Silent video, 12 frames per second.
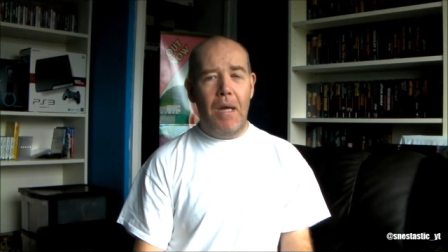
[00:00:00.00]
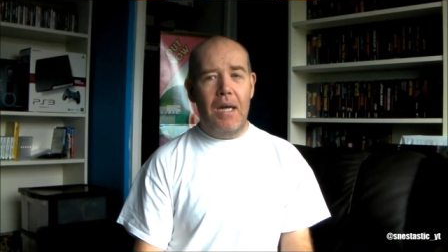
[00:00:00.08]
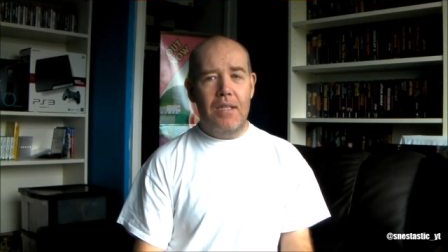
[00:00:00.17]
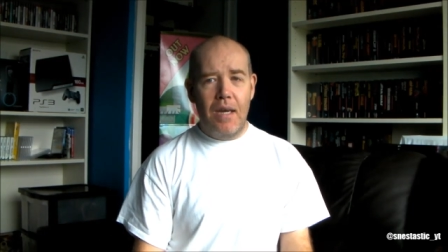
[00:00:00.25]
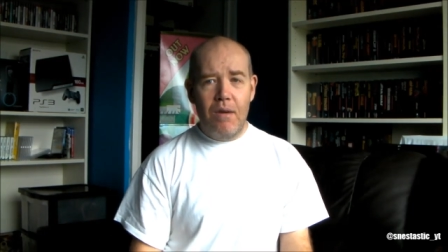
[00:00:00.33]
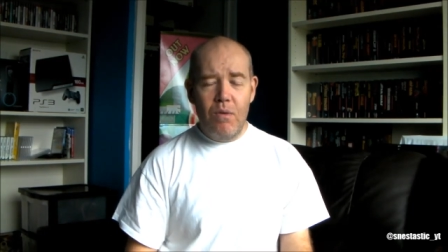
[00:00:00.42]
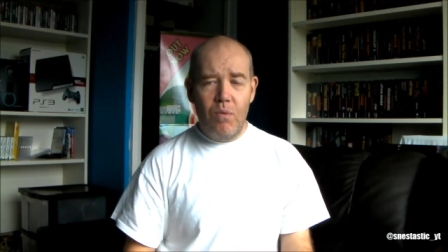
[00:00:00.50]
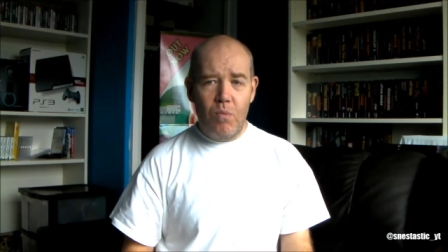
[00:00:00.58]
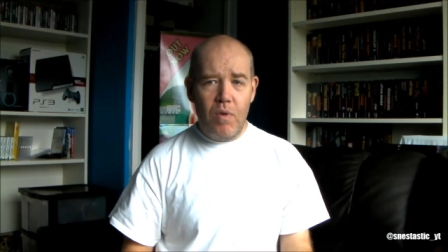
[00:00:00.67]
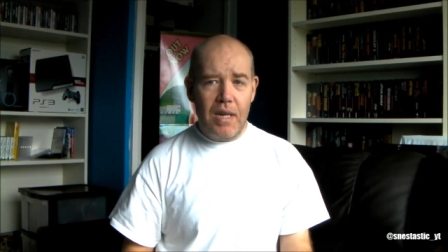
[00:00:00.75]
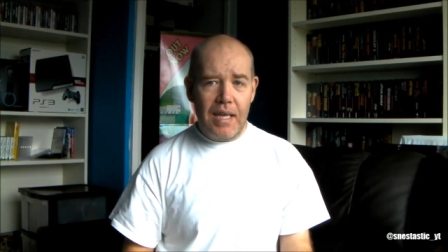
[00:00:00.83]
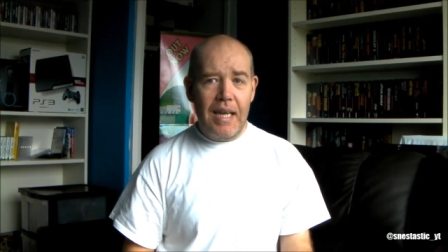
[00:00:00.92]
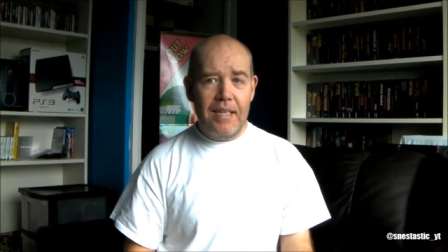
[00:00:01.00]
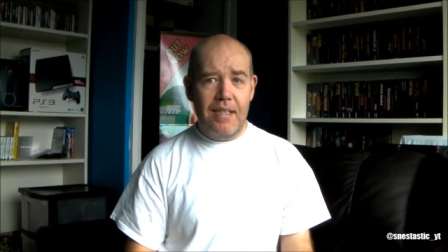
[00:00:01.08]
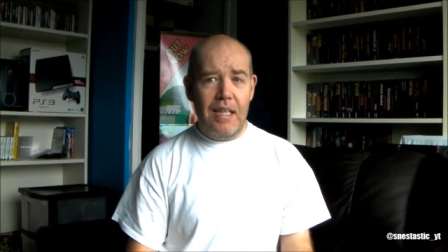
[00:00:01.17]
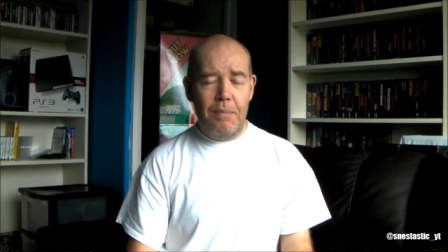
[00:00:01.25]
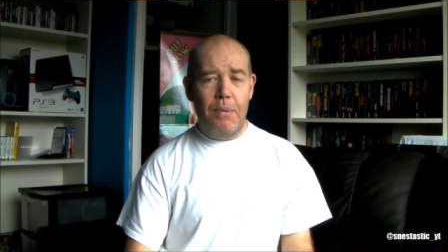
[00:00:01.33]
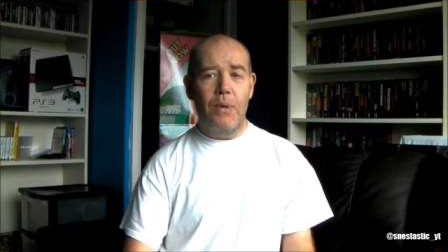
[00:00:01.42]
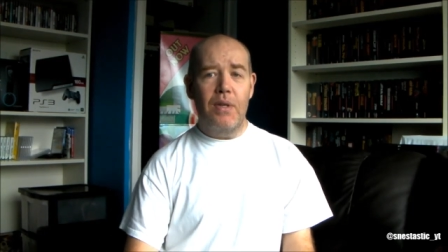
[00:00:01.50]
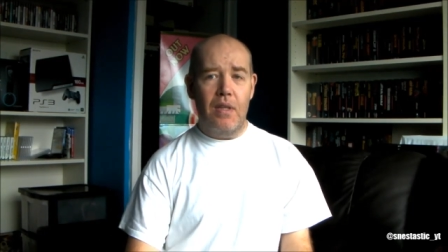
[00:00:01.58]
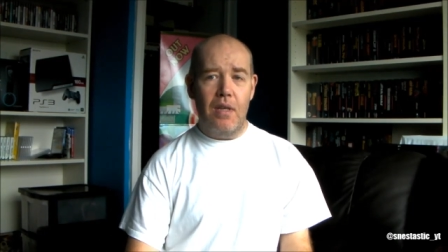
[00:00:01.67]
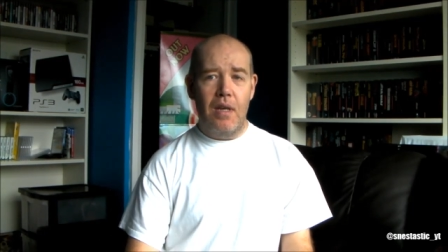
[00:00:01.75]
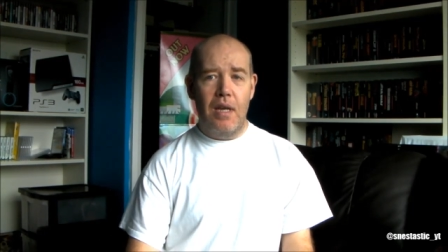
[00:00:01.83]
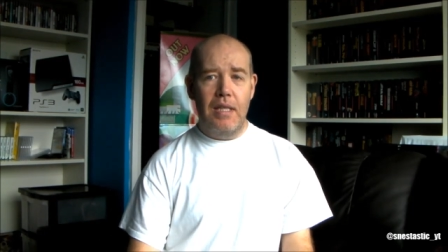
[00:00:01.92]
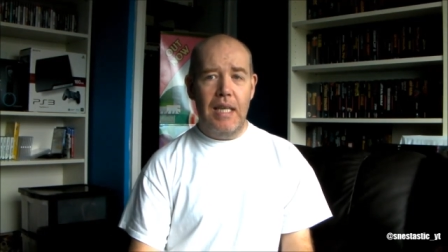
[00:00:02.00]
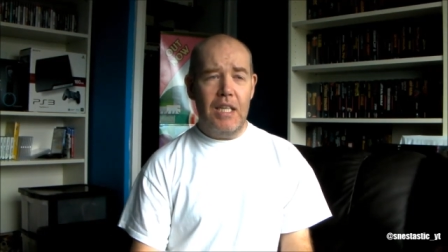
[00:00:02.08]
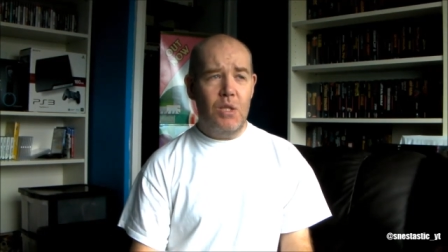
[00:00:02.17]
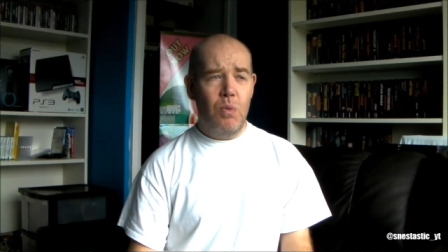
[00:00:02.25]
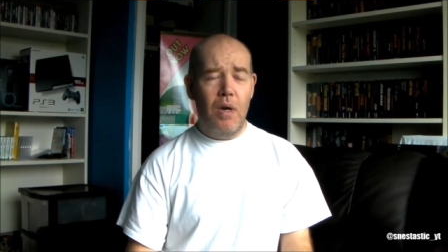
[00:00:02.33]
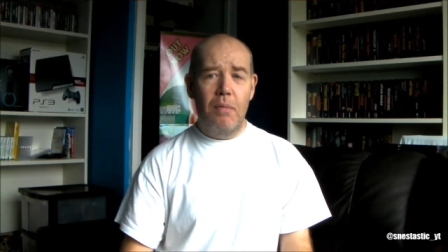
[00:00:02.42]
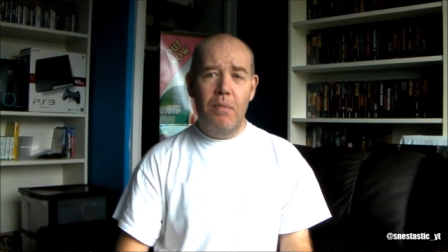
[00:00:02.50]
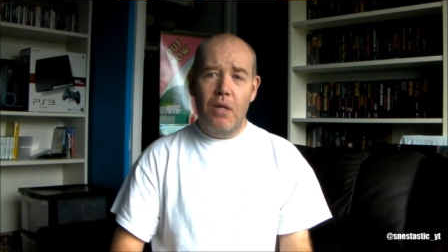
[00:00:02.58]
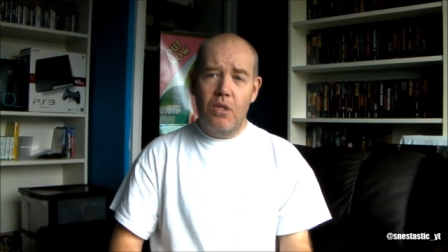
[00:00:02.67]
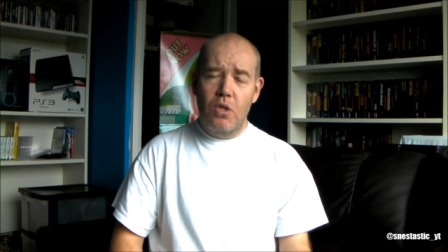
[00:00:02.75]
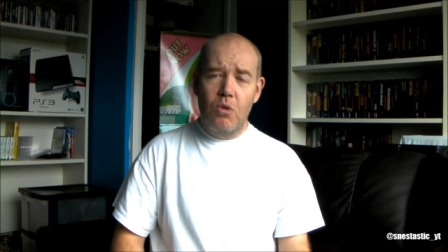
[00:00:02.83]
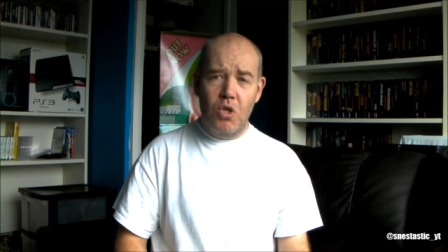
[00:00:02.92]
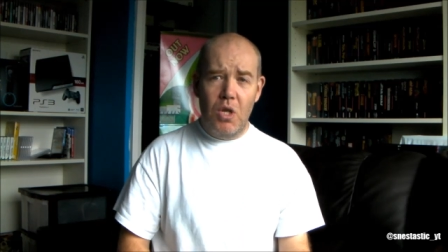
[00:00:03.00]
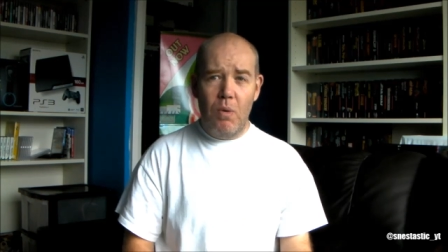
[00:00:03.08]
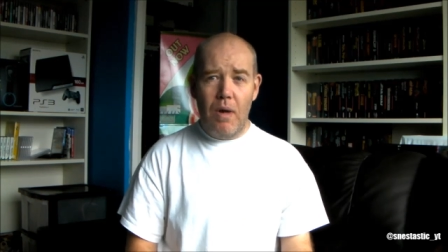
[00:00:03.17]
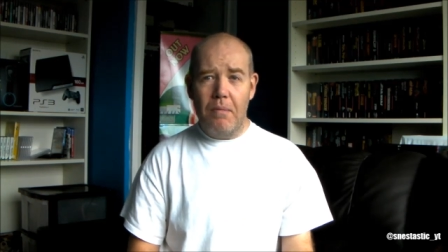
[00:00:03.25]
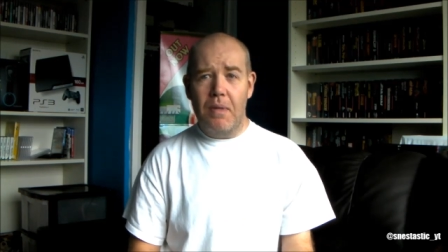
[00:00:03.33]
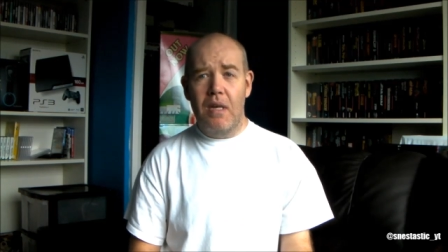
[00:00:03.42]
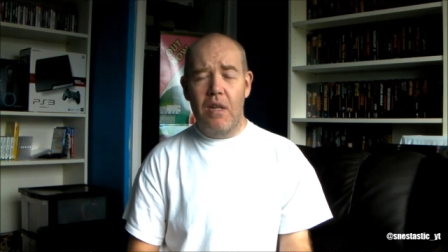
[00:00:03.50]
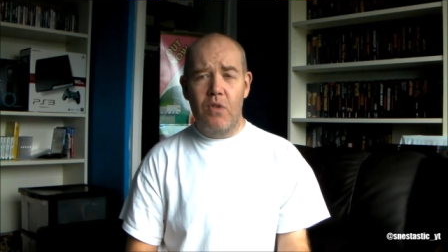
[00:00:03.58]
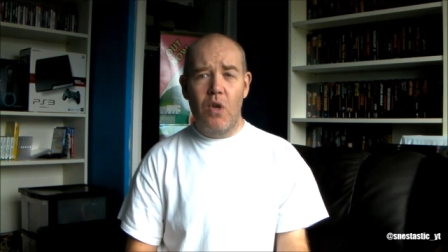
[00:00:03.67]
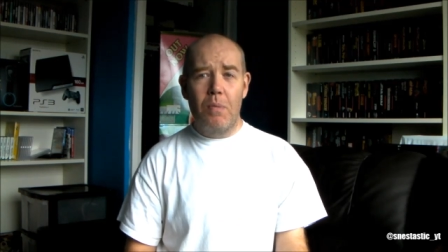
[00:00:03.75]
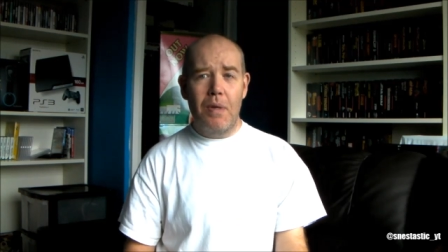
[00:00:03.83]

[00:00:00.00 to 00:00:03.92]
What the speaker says: I don't want to get to that point, and that's where I'm not too sure what I'm going to do,